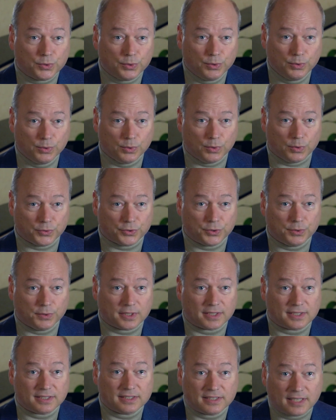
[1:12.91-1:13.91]
tool to
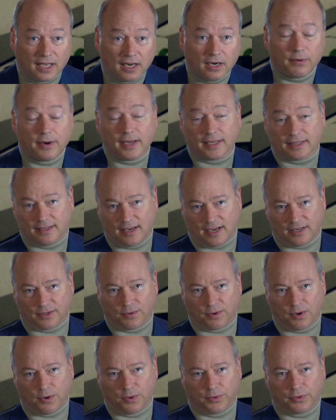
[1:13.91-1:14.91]
accelerate that
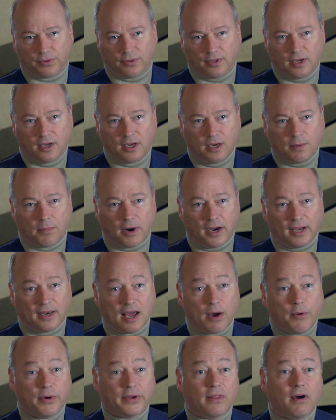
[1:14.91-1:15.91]
growth by
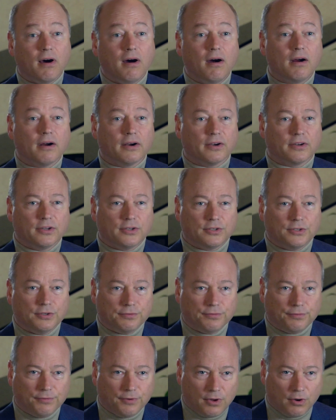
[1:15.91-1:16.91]
allowing the heart to
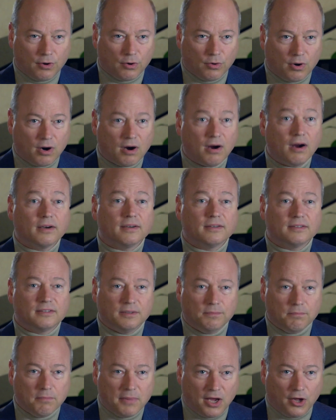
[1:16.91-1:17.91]
flow, heart
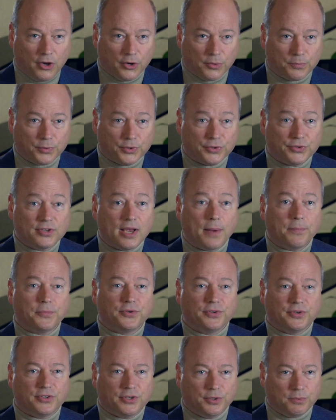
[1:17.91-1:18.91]
to melt,
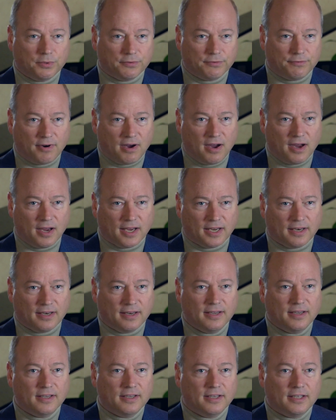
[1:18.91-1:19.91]
perception to refine,
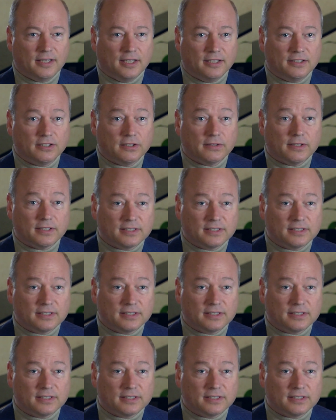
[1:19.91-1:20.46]
until the